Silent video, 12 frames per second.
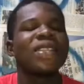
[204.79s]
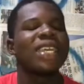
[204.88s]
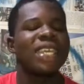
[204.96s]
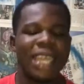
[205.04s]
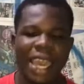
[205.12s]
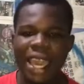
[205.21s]

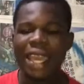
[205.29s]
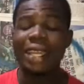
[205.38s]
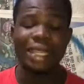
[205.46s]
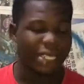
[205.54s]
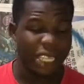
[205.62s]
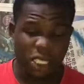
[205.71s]
Yeah,
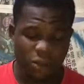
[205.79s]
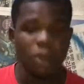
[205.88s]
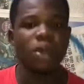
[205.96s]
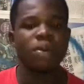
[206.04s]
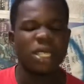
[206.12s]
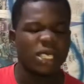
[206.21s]
this
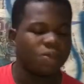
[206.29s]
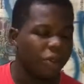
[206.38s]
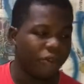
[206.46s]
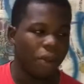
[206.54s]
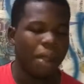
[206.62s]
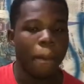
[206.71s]
be
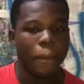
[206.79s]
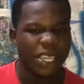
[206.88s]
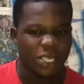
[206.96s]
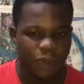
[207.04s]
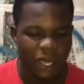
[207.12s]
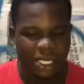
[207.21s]
from a
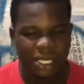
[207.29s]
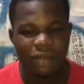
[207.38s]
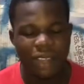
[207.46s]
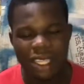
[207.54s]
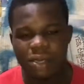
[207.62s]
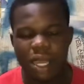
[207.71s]
perspective.
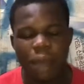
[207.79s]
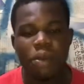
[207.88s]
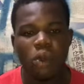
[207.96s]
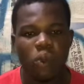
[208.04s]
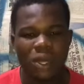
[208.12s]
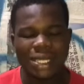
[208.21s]
That be
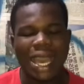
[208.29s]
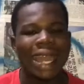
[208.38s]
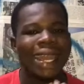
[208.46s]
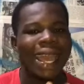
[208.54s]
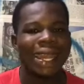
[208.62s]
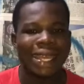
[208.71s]
what are
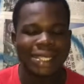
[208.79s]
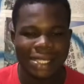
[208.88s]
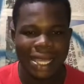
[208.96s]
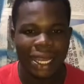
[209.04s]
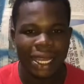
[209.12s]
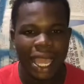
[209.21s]
they
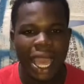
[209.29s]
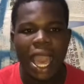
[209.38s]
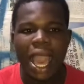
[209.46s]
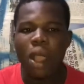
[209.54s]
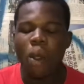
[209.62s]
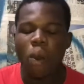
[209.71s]
understand?
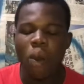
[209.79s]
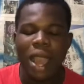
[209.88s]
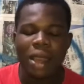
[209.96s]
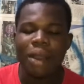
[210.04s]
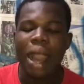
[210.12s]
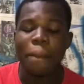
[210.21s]
What
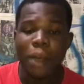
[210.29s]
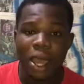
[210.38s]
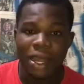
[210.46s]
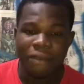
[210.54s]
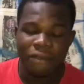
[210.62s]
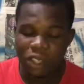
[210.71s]
about
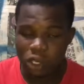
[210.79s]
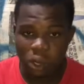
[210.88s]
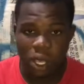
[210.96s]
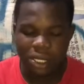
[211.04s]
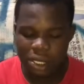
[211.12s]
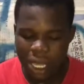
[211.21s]
the
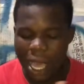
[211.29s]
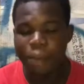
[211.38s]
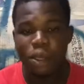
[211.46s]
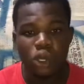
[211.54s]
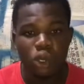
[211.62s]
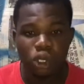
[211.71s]
visuals
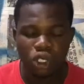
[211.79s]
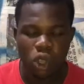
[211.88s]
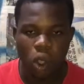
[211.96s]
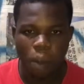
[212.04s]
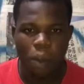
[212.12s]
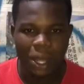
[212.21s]
Camidoh
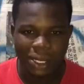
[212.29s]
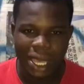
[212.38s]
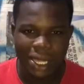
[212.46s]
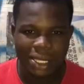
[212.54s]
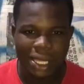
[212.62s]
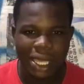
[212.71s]
job? What you
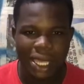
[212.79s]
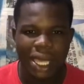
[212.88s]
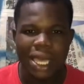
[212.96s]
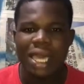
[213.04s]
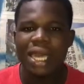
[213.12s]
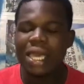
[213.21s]
see?
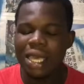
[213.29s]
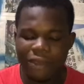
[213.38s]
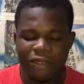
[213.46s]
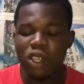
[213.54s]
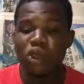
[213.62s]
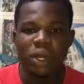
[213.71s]
If
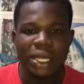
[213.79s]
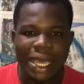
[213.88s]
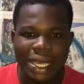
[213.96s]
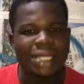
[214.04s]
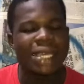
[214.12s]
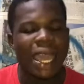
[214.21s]
you know the
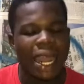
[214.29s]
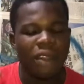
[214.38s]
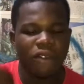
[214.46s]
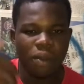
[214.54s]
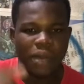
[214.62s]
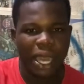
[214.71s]
inside, if
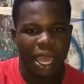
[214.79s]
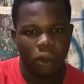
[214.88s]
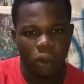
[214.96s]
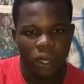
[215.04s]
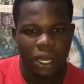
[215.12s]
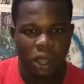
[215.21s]
I make a
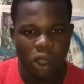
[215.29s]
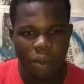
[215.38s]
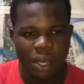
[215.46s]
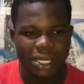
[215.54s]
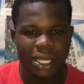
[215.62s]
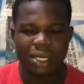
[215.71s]
know in the
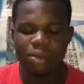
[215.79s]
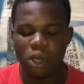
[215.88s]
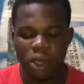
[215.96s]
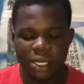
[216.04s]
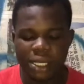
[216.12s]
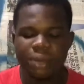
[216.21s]
comment section,
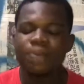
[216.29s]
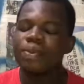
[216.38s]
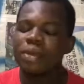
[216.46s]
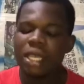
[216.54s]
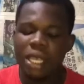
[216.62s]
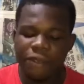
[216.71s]
because
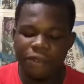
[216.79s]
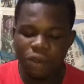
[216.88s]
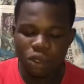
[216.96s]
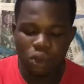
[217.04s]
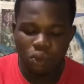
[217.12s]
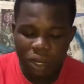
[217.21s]
if
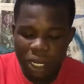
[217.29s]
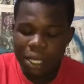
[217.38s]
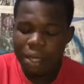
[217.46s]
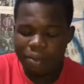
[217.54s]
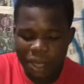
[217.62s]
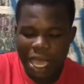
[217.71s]
you really
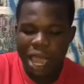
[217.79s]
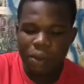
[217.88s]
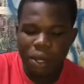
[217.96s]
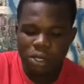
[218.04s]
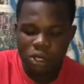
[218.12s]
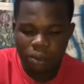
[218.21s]
make a
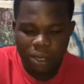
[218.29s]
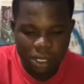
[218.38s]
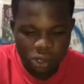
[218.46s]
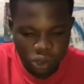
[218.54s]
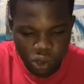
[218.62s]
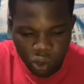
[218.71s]
read something
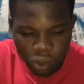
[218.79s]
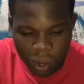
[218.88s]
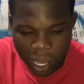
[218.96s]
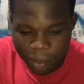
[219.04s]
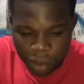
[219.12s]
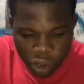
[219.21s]
to you,
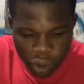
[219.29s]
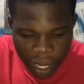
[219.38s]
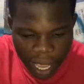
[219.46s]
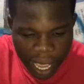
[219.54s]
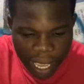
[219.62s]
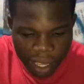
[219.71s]
Camidoh
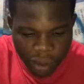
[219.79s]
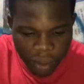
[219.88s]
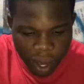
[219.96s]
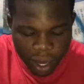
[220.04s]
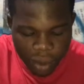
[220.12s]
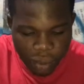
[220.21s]
now he
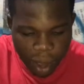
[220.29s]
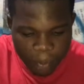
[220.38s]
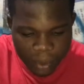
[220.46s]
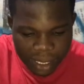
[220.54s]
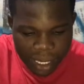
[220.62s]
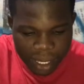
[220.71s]
rep. He
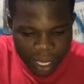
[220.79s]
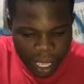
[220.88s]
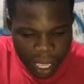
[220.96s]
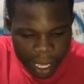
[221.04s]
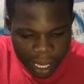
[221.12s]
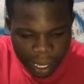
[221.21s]
say
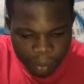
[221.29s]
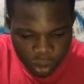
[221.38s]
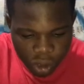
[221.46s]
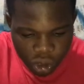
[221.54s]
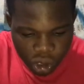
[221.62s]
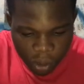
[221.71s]

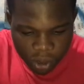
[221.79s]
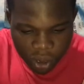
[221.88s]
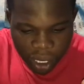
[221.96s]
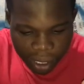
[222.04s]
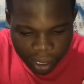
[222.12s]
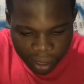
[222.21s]
Camidoh job
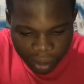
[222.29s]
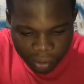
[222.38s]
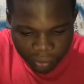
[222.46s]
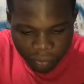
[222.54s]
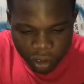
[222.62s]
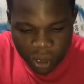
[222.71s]
Sugercane
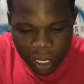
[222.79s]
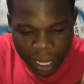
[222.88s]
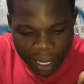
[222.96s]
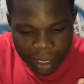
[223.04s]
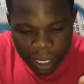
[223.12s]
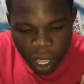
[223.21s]

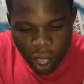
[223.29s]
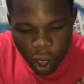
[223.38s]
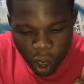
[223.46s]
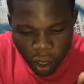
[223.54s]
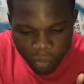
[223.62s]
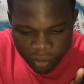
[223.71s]
visualizer
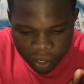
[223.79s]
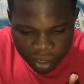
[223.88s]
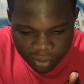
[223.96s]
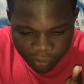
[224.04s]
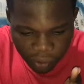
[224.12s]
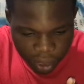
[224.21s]
of his
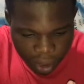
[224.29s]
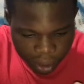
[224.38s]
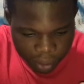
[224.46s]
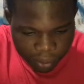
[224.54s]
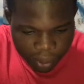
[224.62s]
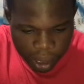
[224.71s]

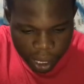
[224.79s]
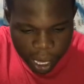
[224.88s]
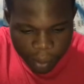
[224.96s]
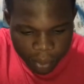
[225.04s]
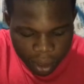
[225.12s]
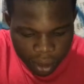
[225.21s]

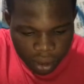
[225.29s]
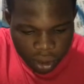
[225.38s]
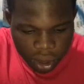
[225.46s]
forthcoming